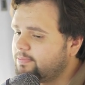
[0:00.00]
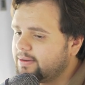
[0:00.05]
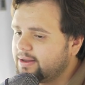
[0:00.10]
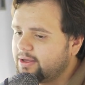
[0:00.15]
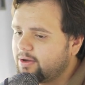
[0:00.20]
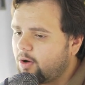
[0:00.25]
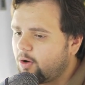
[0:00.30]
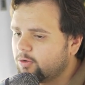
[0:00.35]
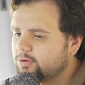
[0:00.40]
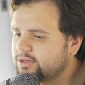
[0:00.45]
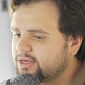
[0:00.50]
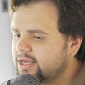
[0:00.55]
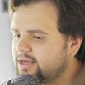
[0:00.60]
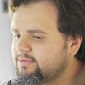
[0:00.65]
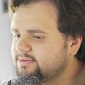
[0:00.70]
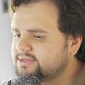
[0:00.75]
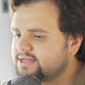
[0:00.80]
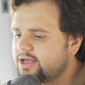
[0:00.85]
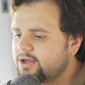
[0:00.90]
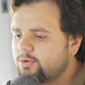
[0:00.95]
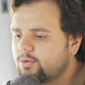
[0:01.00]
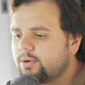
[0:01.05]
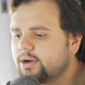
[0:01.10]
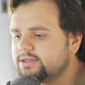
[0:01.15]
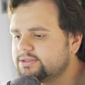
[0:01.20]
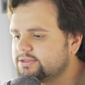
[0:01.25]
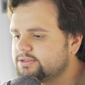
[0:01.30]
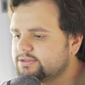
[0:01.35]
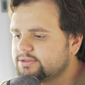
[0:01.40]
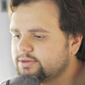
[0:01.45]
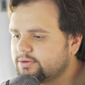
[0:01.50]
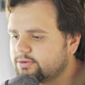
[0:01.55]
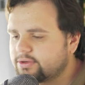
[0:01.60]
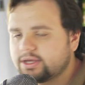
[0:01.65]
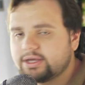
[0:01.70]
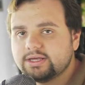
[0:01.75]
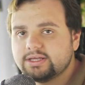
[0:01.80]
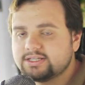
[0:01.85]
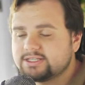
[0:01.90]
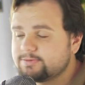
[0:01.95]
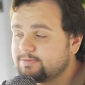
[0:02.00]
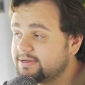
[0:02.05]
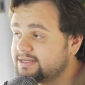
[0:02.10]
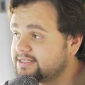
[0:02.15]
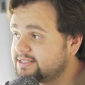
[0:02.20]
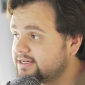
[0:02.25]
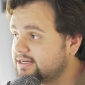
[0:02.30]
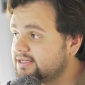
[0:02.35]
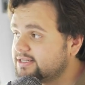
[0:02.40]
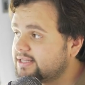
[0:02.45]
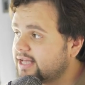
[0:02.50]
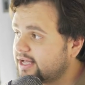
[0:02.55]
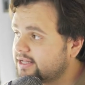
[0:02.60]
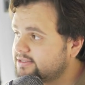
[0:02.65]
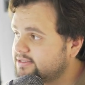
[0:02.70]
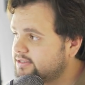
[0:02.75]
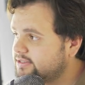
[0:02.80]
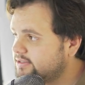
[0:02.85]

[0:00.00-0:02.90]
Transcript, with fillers: play all the games that you want. Okay, it's basically that.